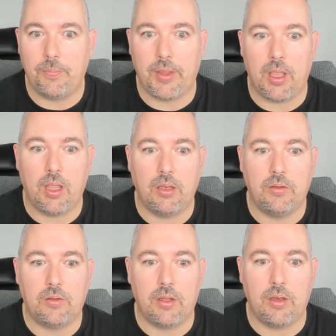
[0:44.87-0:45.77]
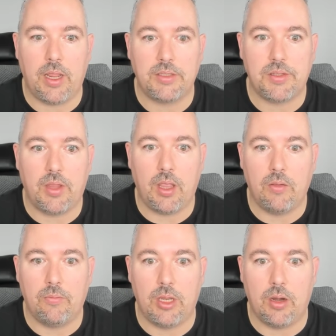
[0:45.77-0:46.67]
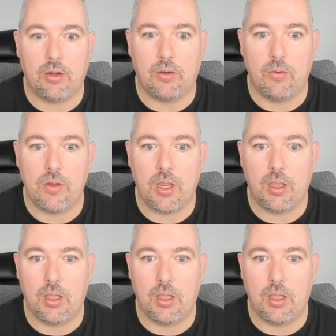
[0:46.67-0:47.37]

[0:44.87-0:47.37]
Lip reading: and the next thing we are doing